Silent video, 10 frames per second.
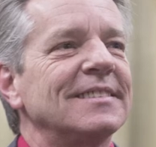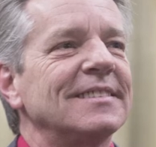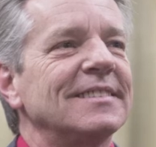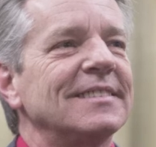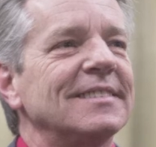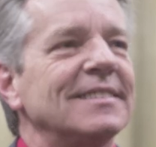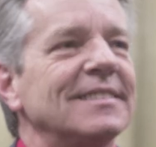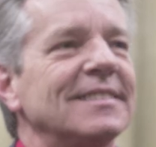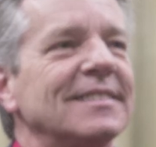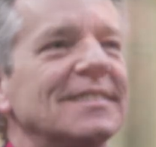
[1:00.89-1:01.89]
face.
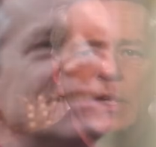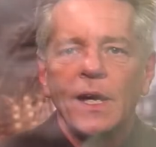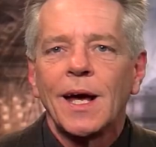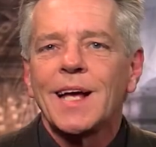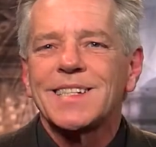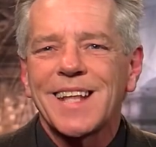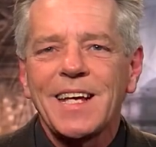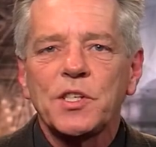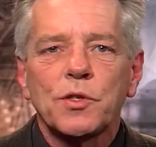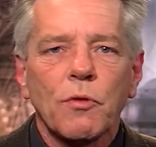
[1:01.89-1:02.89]
As they
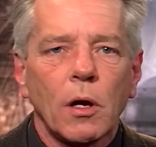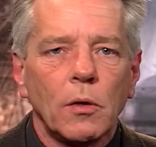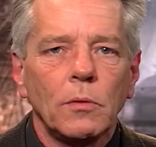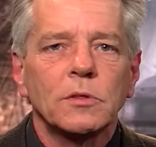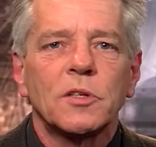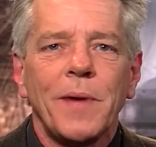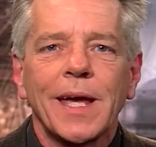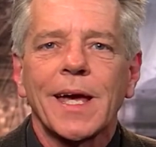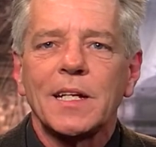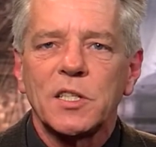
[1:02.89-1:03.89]
struggle to
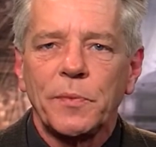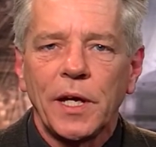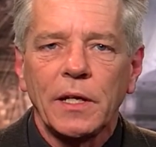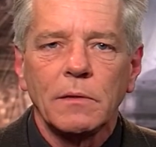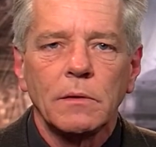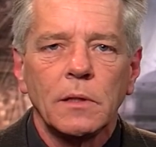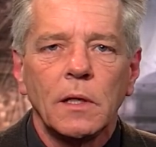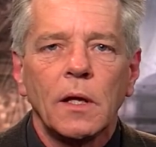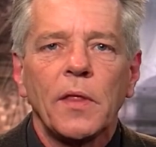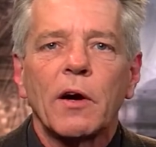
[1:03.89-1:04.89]
make ends meet,
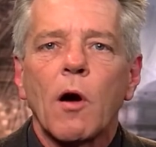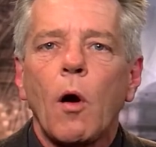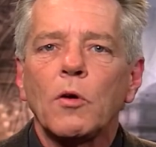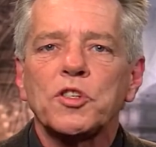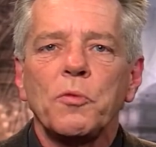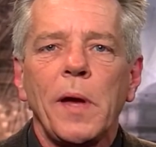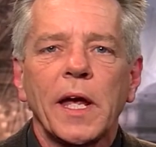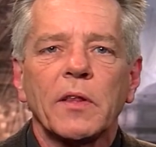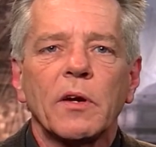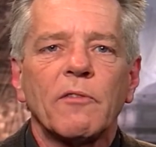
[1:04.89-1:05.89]
they are also
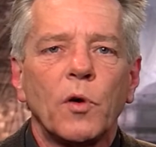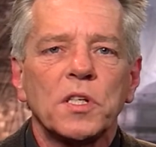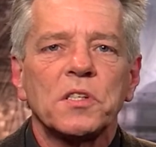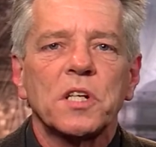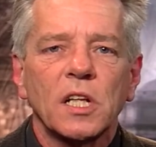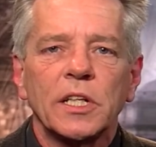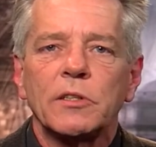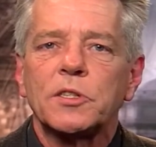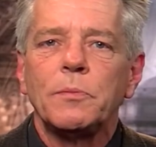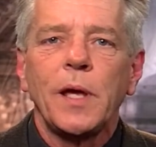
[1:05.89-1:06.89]
making their voices clear
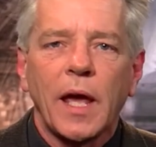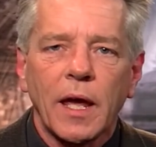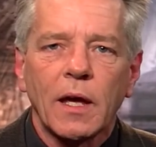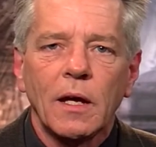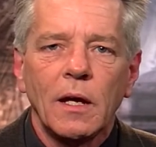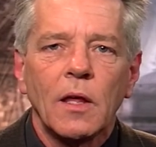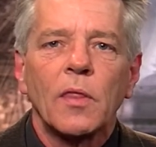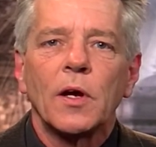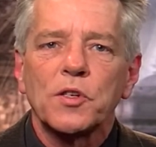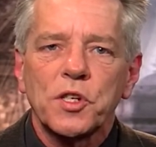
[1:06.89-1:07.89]
to me,
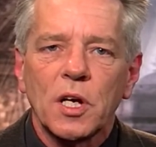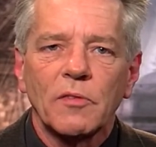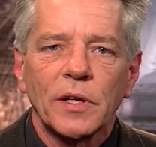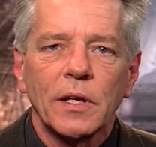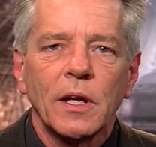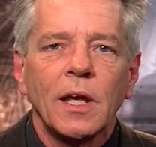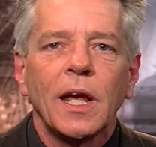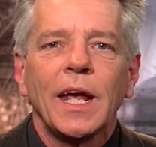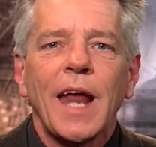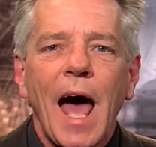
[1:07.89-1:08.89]
their servant,
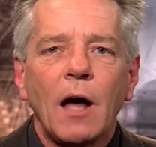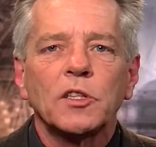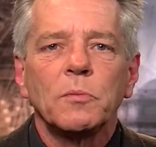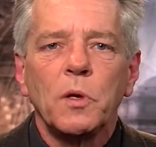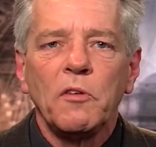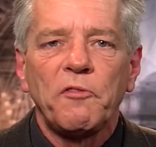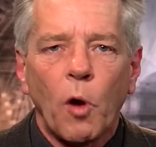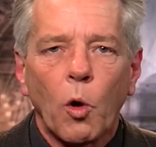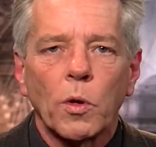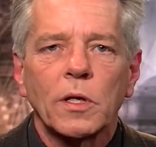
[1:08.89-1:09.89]
in how to move
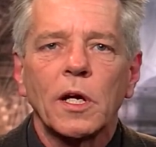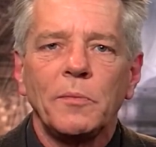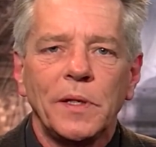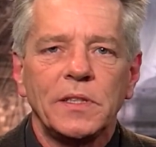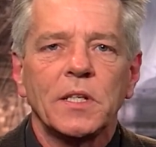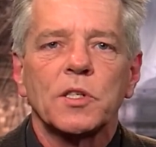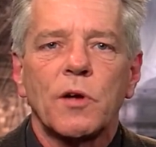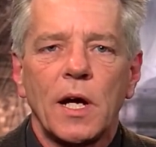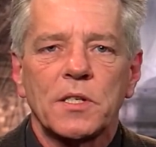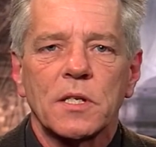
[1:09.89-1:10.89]
forward amid this
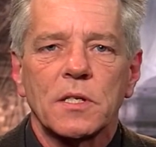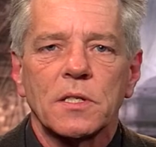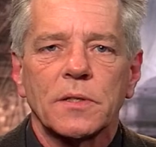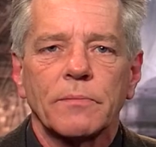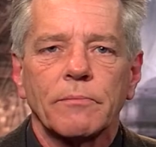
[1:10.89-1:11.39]
crisis.